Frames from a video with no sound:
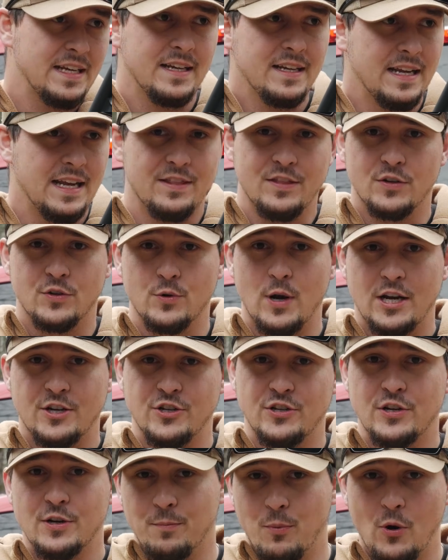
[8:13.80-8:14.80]
in the
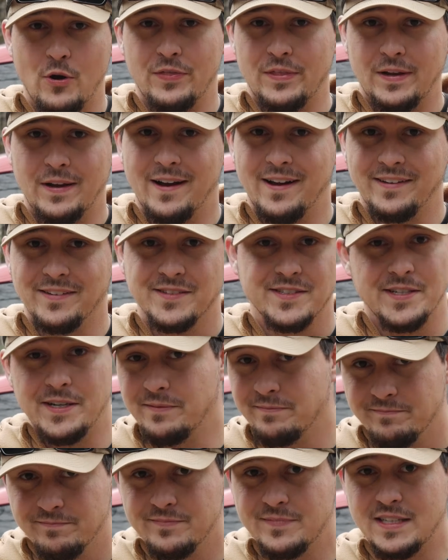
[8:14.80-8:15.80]
direction you're pointing the gun,
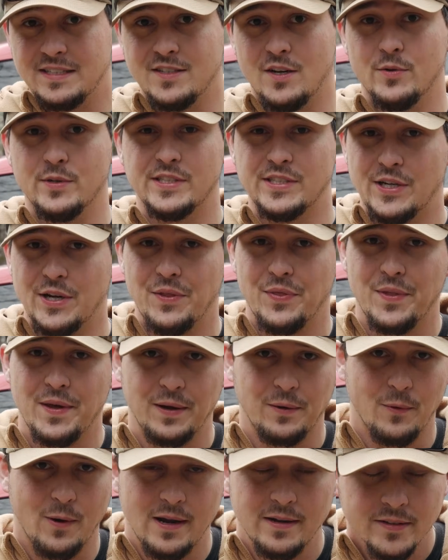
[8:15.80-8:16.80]
so that's always a good
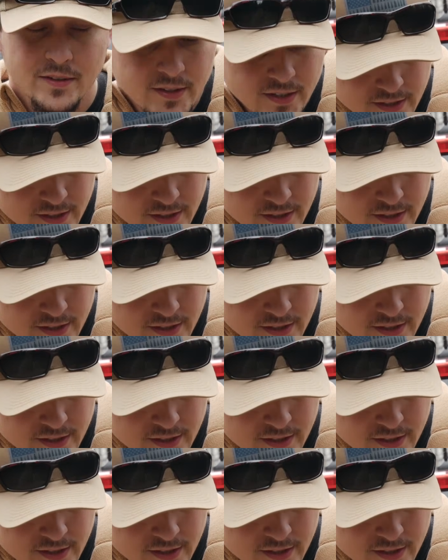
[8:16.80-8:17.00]
thing, right?